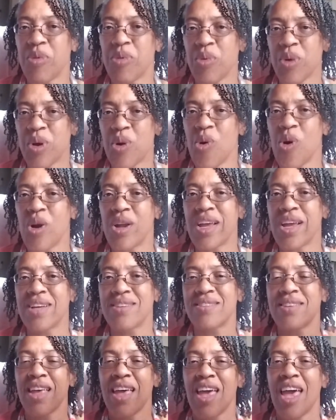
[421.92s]
the
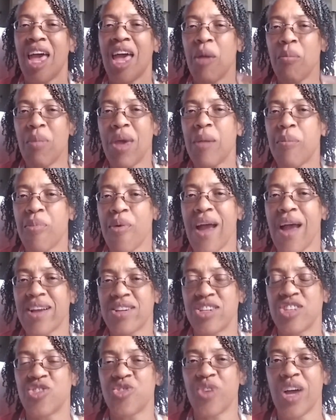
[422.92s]
recordings and make
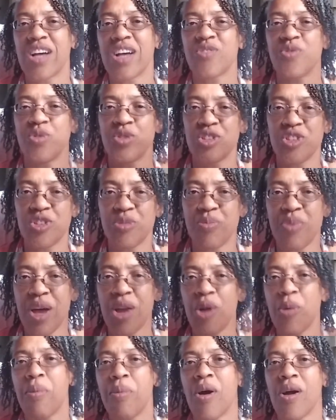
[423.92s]
practice tracks for the
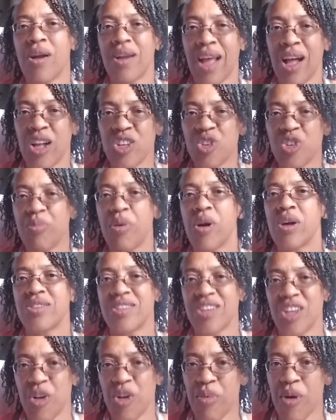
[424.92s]
soprano part, alto part,
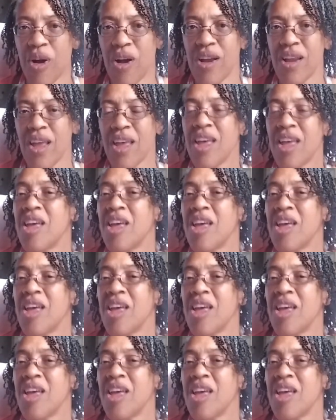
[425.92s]
tenor part.